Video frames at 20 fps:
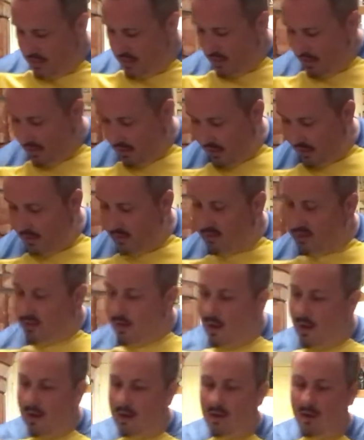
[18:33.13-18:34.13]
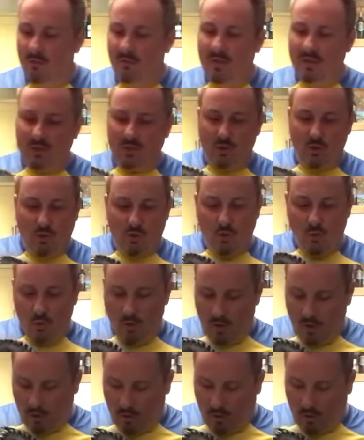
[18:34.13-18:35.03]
The inside of this new